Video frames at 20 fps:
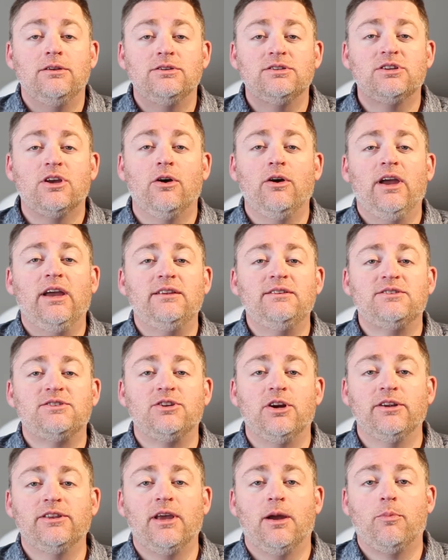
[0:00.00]
Just go ahead and
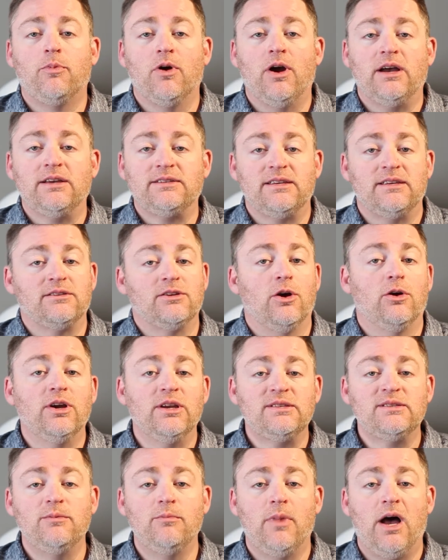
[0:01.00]
start that process. Go
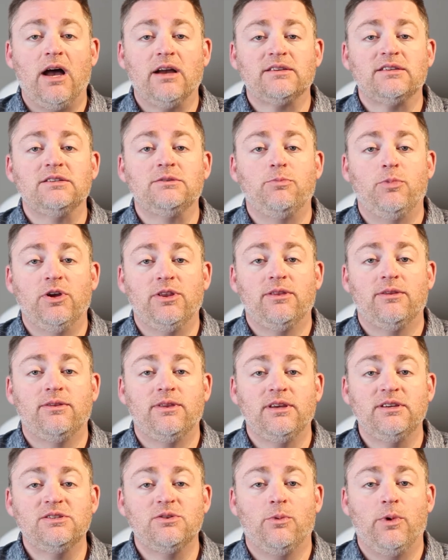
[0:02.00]
get some boxes, put
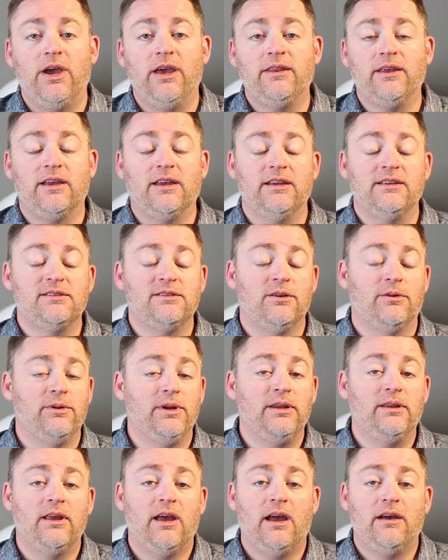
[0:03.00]
things away. The kids don't
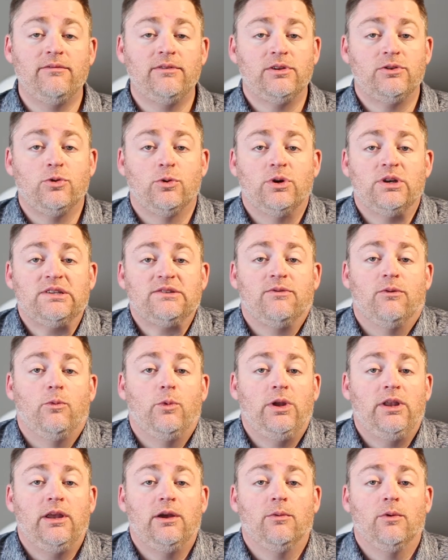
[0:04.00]
need to have the toys
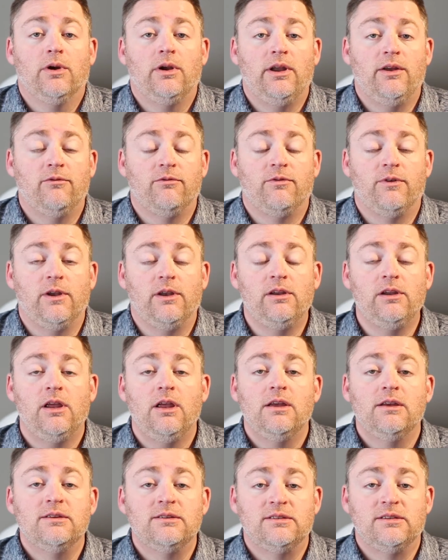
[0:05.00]
from when they were an infant
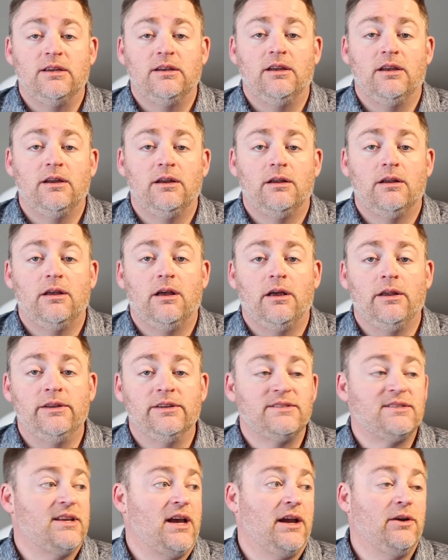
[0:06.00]
sitting on
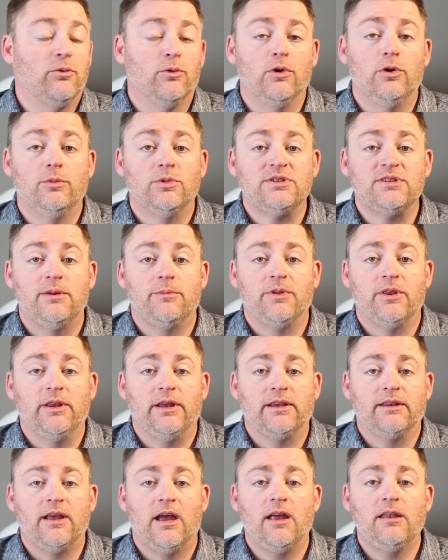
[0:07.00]
the side room or something
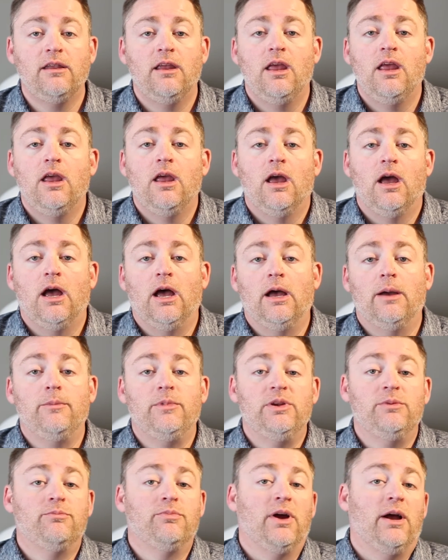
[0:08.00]
like that.
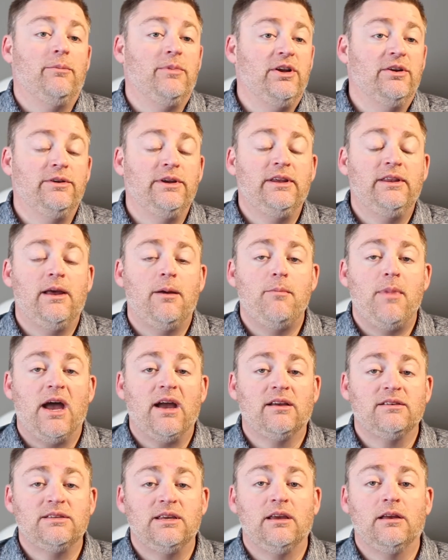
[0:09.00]
You probably don't need that
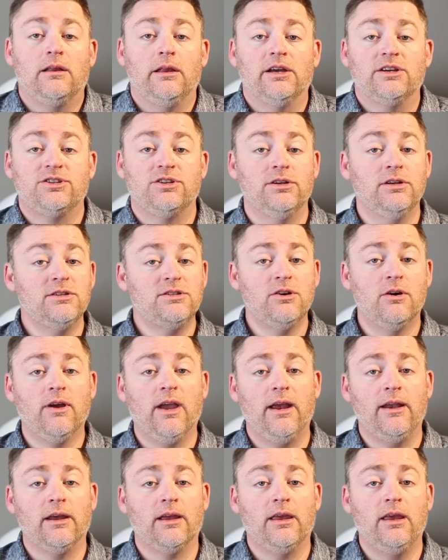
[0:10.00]
magazine collection. It's
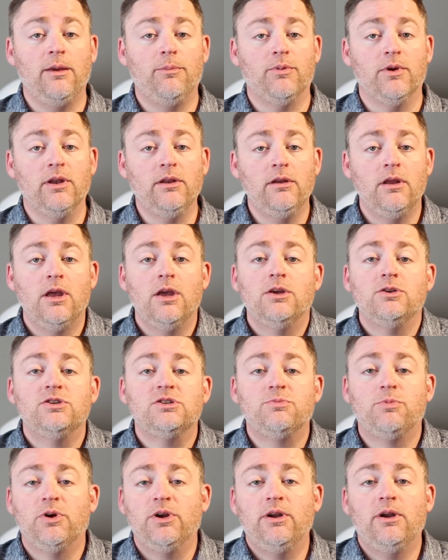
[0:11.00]
okay to keep it.
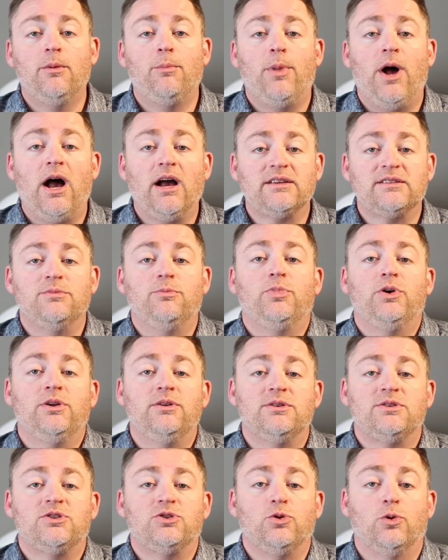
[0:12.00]
Just put it in a box and
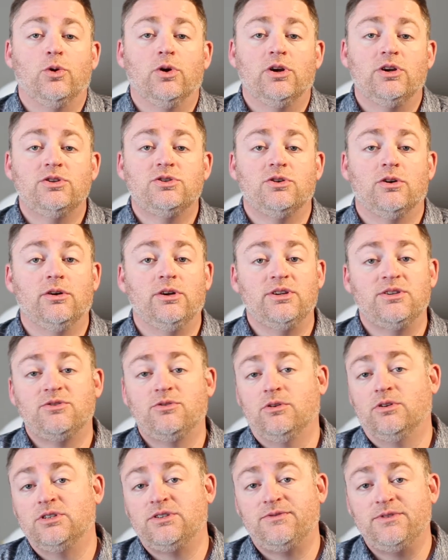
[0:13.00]
put it in storage or in a
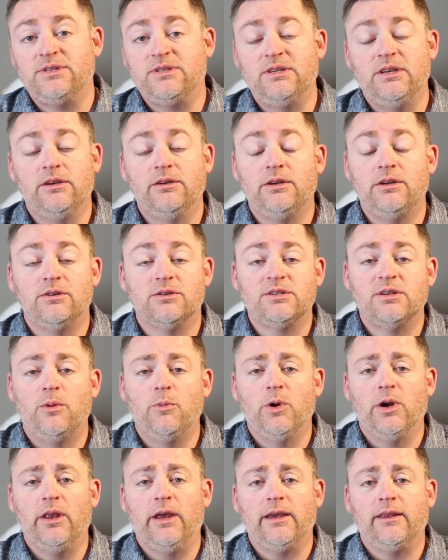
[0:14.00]
storage facility or
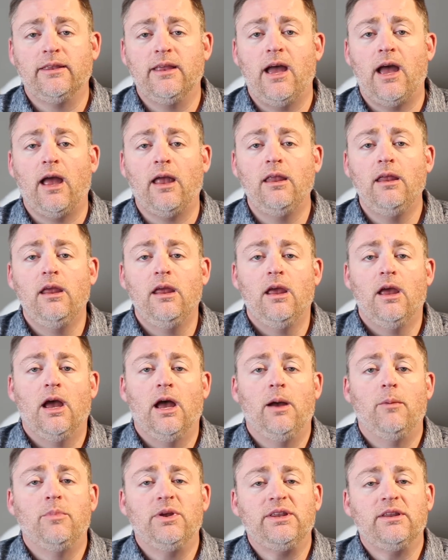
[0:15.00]
somewhere like that.
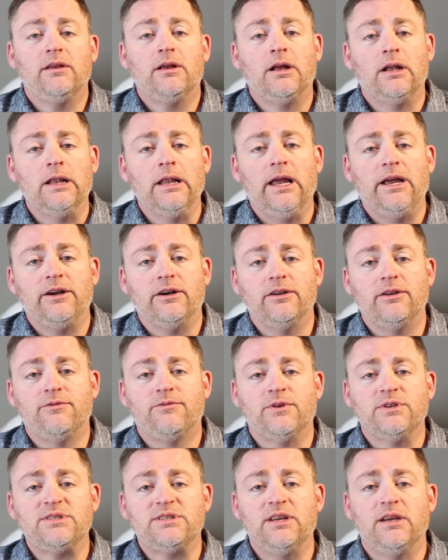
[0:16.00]
But the clutter, the
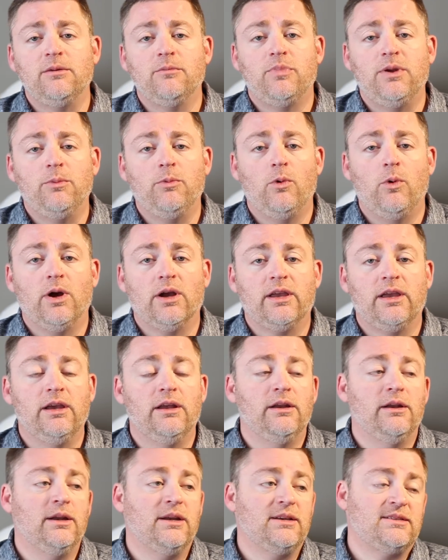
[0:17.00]
first thing people walk
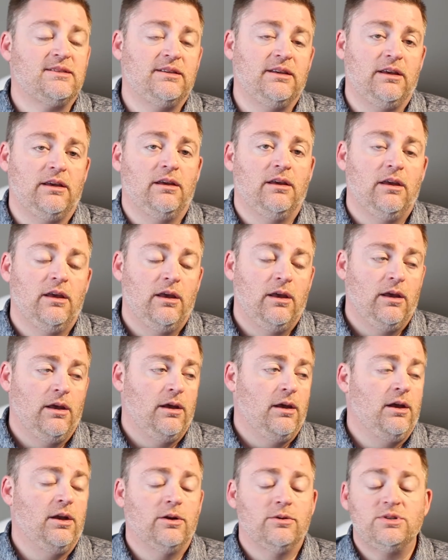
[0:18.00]
in and they see,
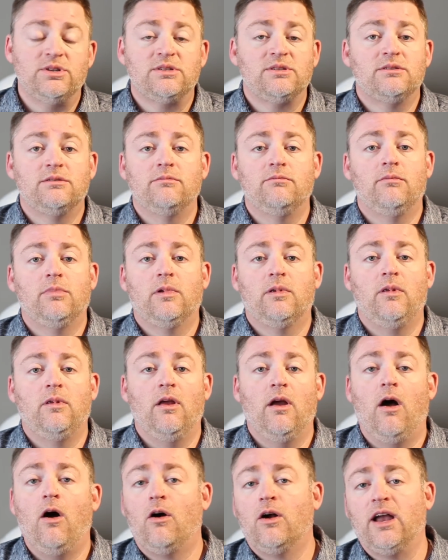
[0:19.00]
just
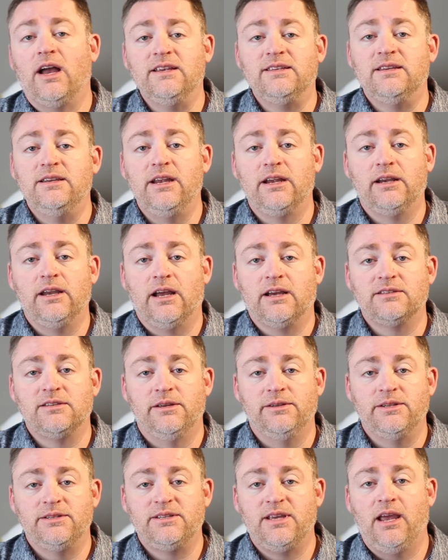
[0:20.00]
all kinds of knickknacks
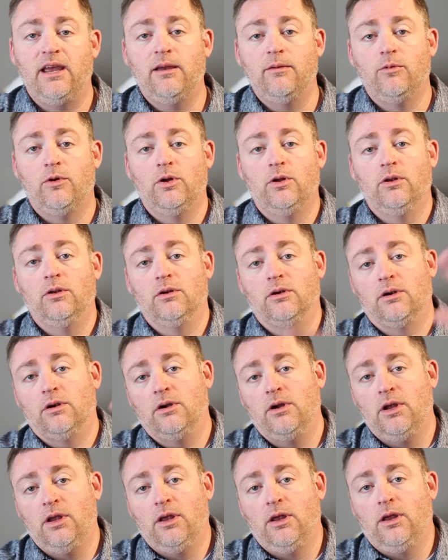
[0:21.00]
on the table,
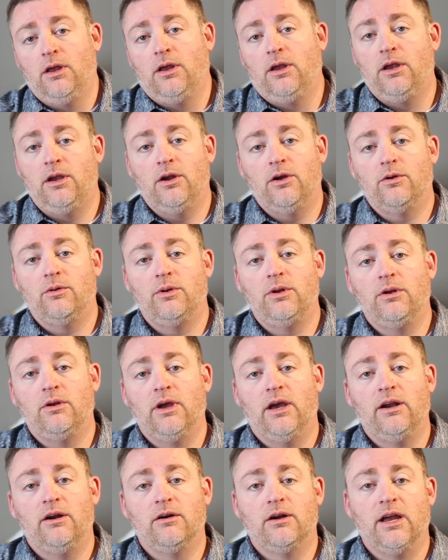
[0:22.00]
or, you
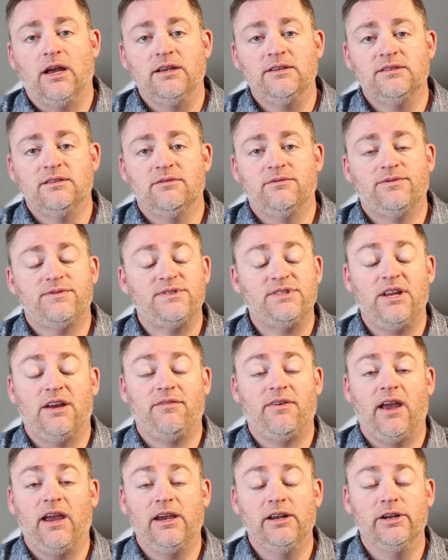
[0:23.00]
got all kinds of
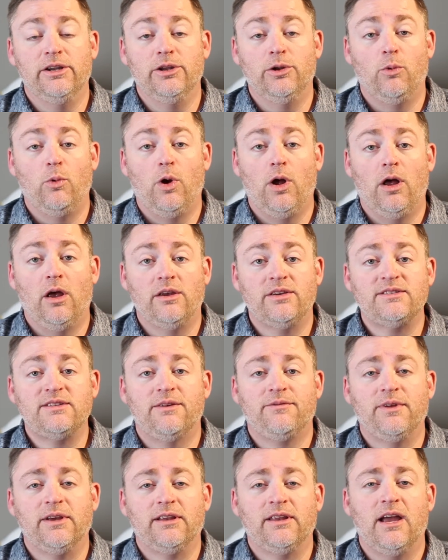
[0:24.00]
stuff hanging on the wall,
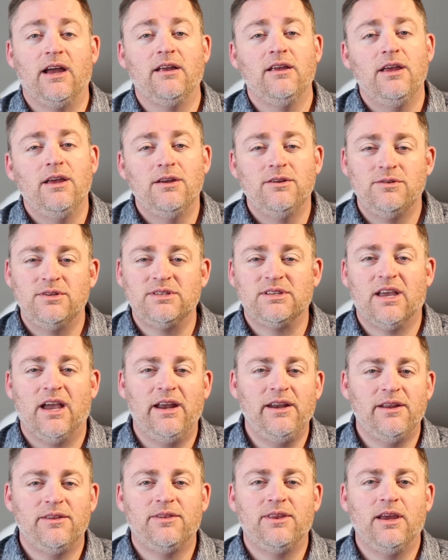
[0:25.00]
stuff like that. Just
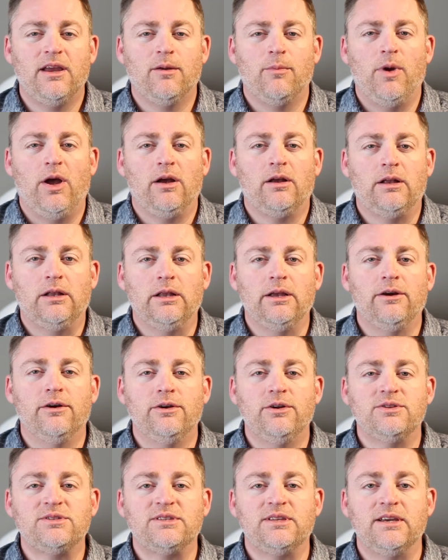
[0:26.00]
kind of think about
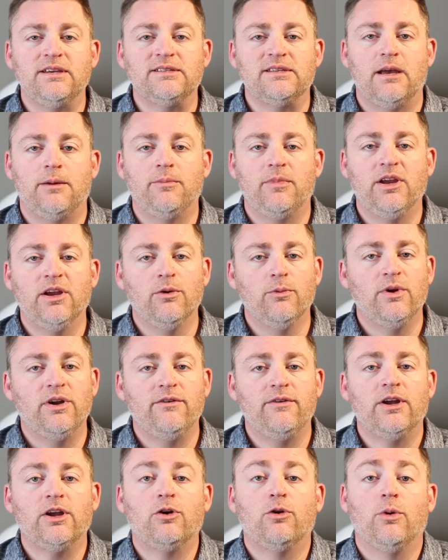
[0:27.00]
clearing those things up and get rid
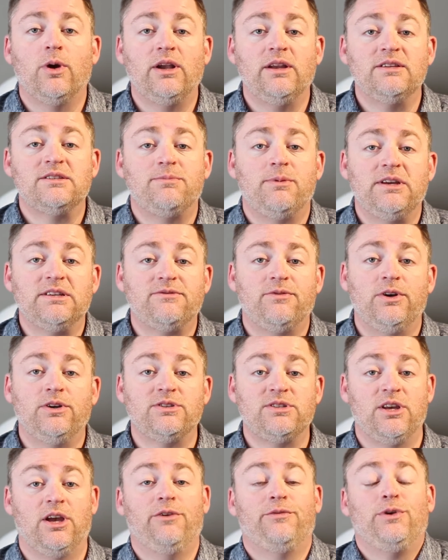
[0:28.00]
of it, creating space for
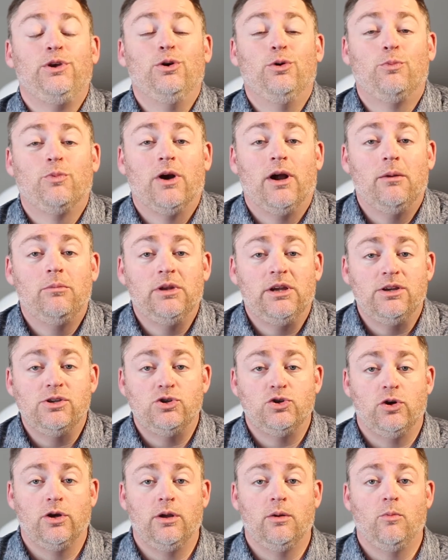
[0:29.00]
yourself. You'll probably
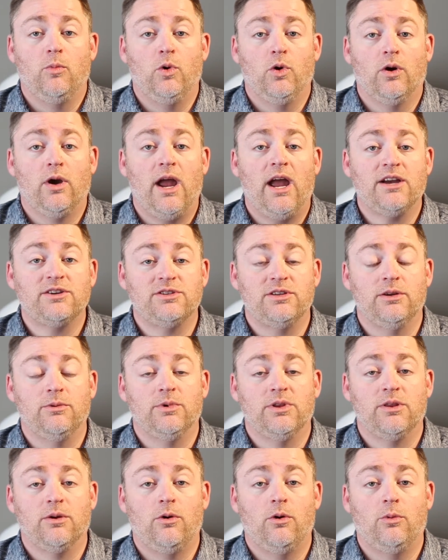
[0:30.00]
enjoy it more actually
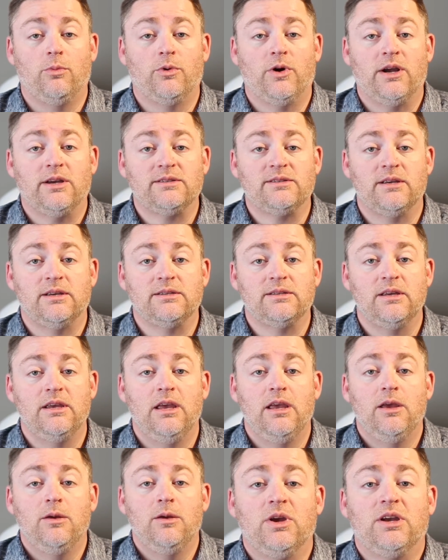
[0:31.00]
with the whole process
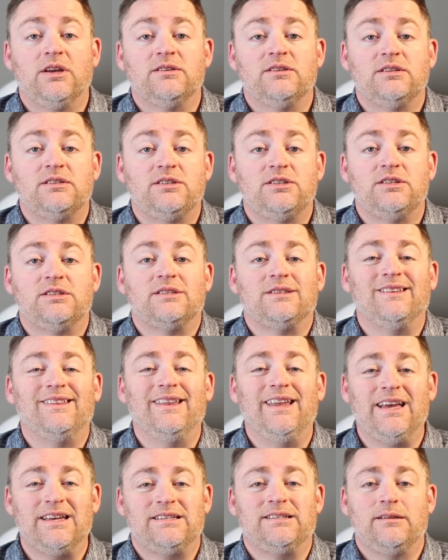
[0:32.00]
because it's just
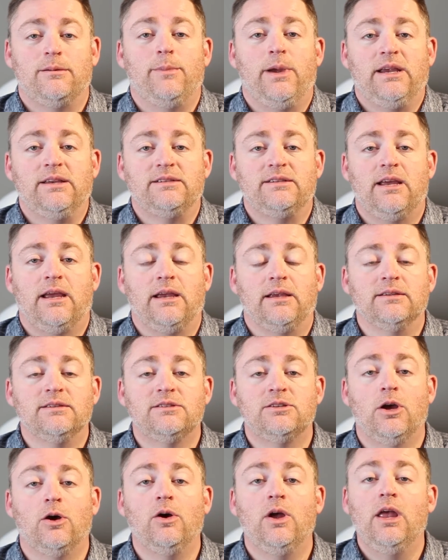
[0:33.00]
less to maintain.
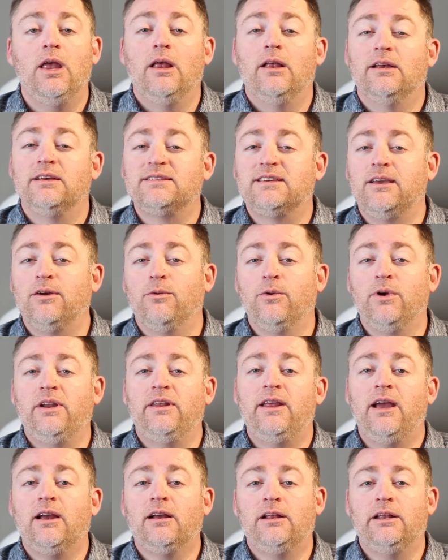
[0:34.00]
So let's get rid
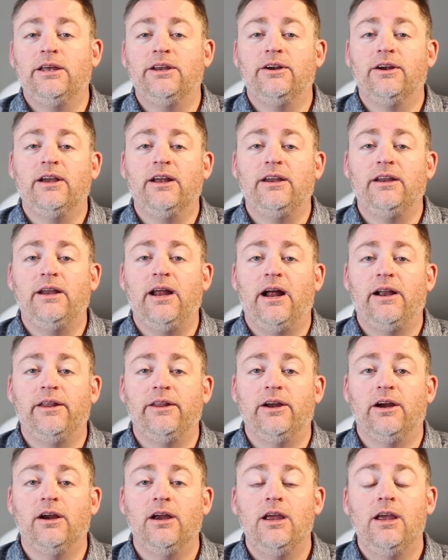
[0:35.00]
of that clutter, get it out
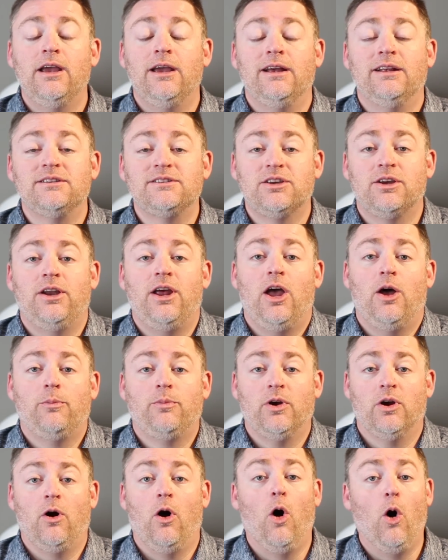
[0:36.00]
of there, and it's going to
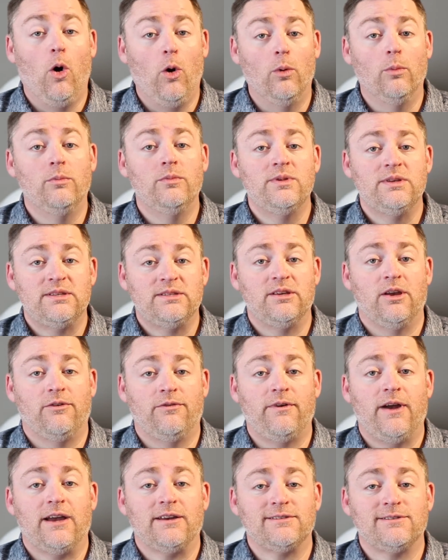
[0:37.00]
help your home sell
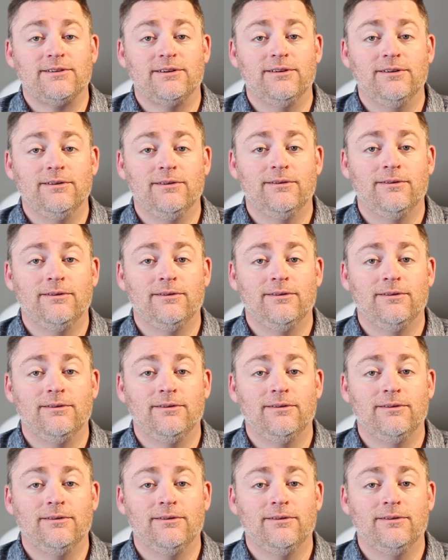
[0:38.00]
faster.